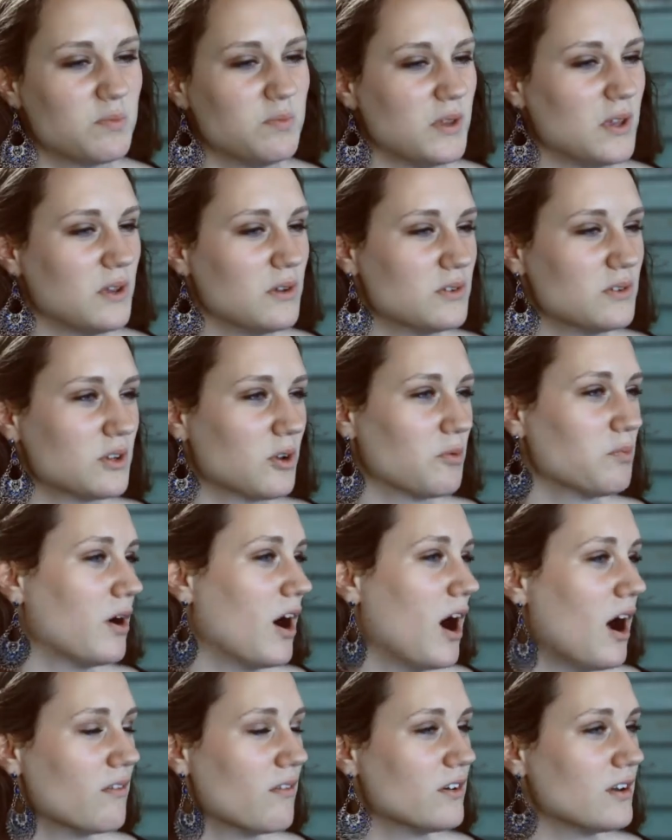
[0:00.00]
abuse or
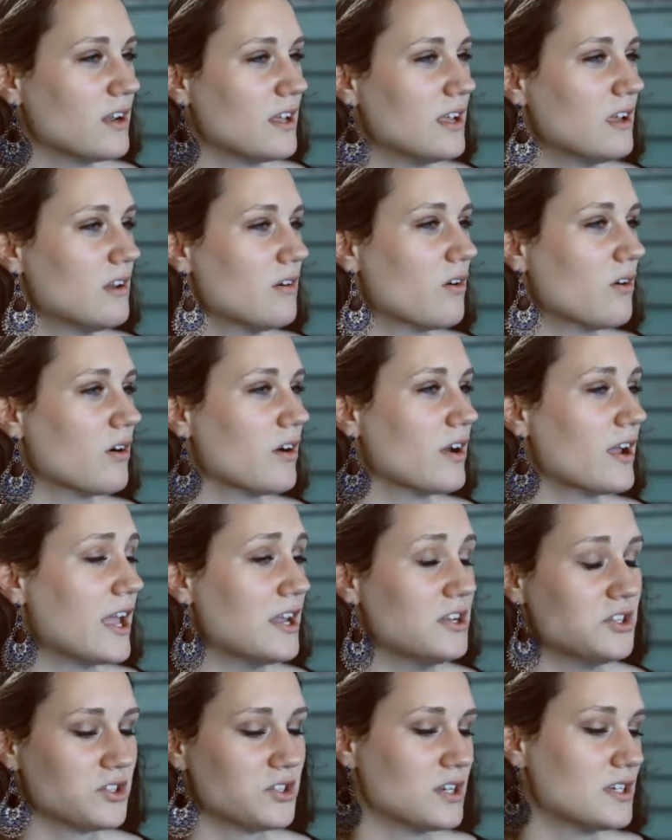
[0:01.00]
poverty or
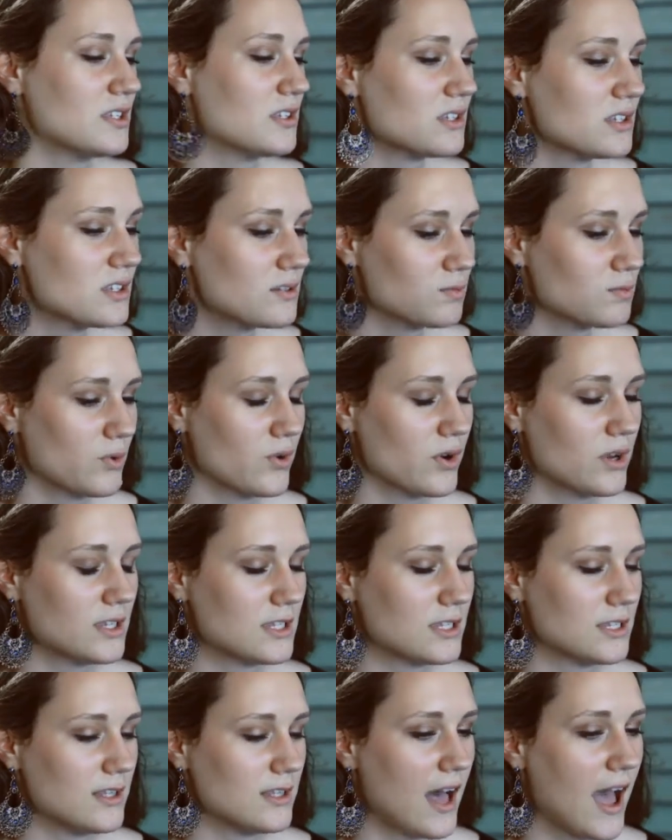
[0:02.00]
injuries in
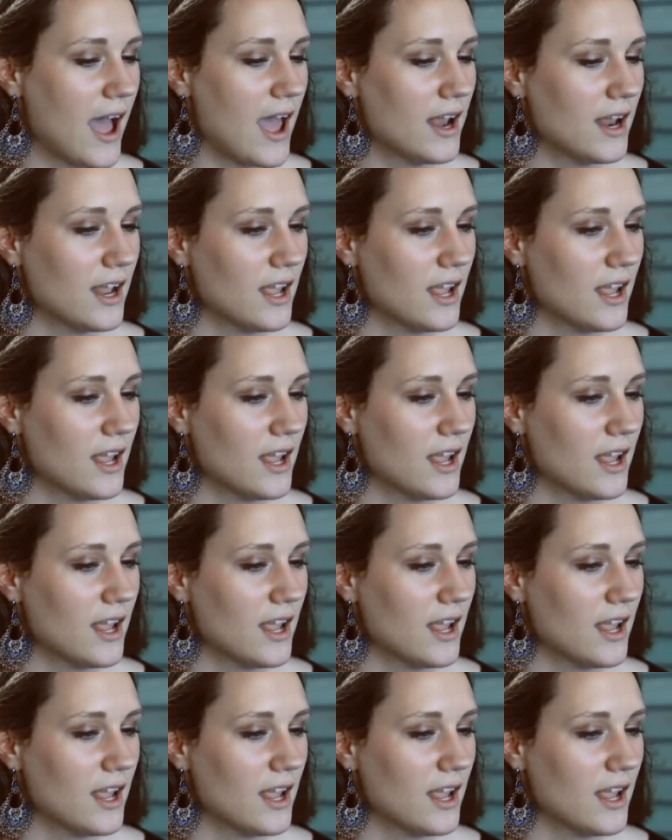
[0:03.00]
sports, that